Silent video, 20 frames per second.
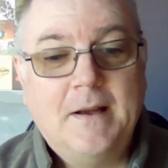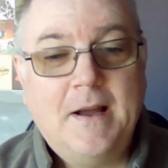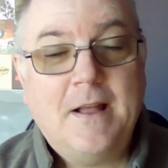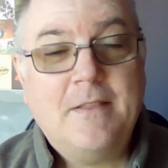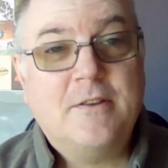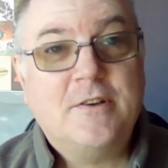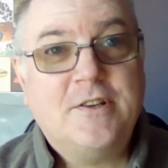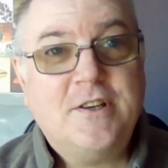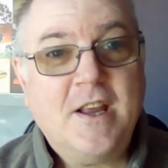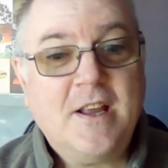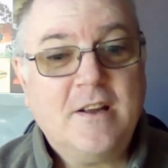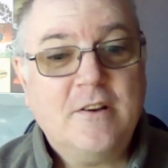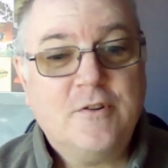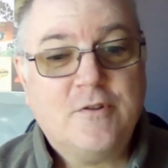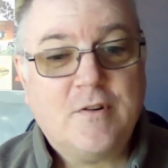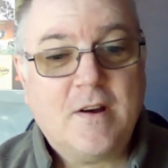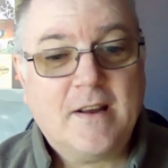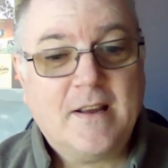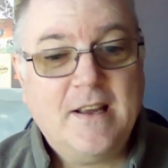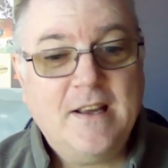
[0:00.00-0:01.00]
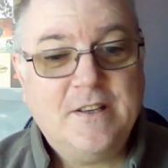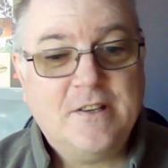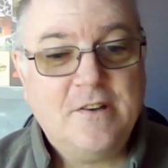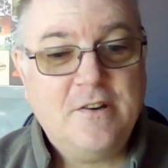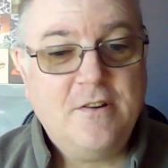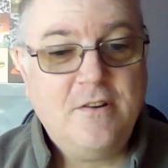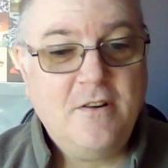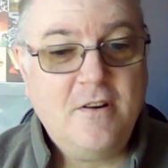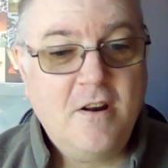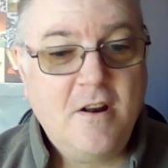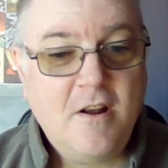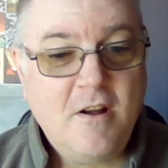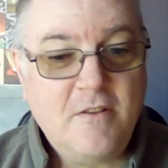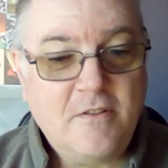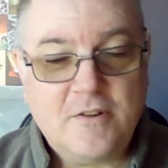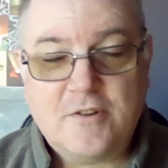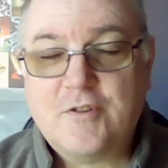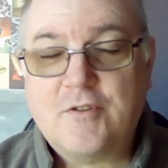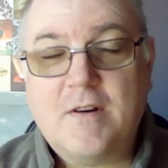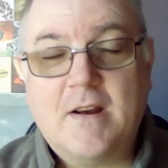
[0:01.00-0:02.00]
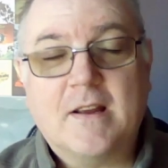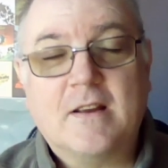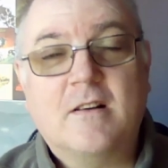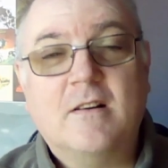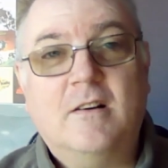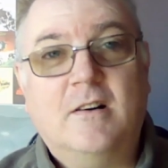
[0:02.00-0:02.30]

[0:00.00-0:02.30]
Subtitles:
And the second track is another track